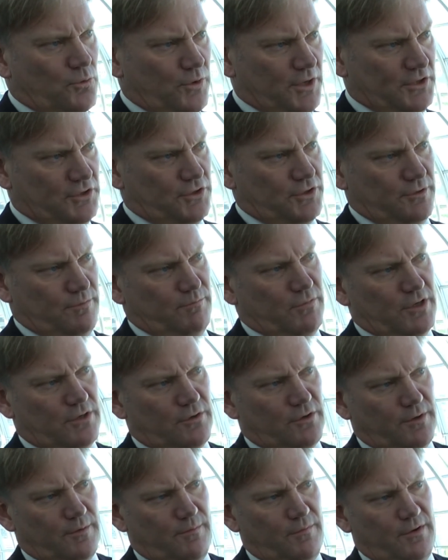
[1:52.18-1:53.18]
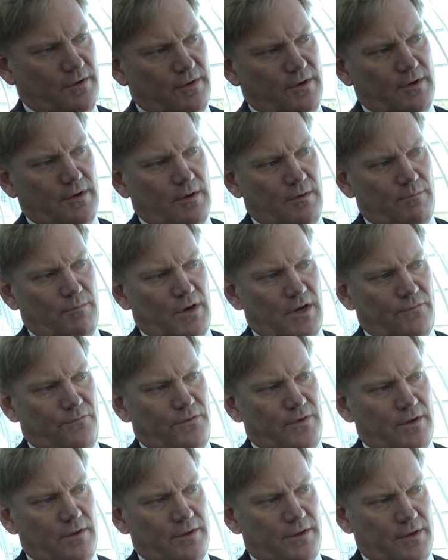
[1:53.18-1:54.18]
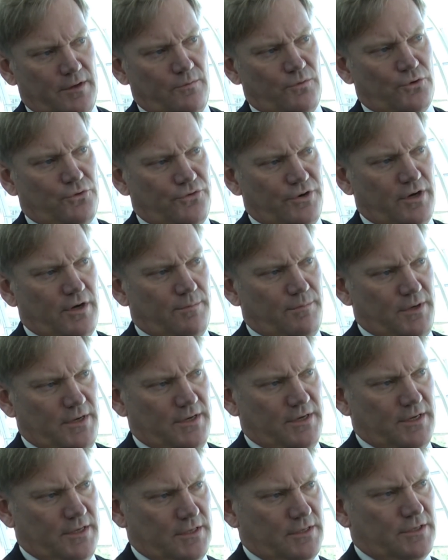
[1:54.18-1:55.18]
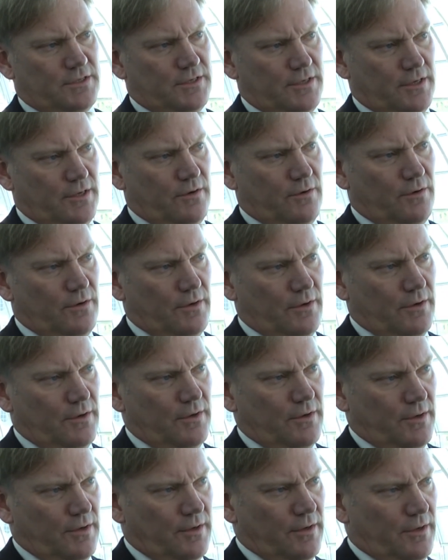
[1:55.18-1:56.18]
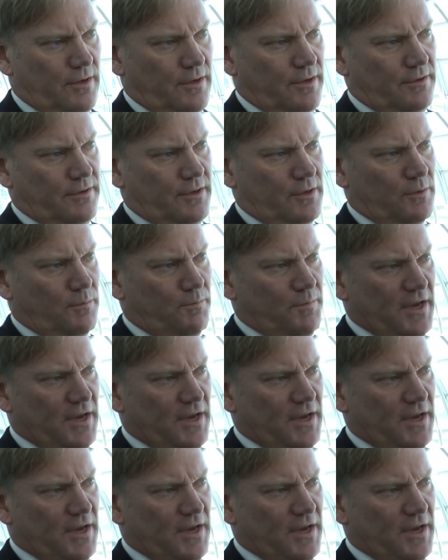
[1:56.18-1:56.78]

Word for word: question, but my feeling would really be that the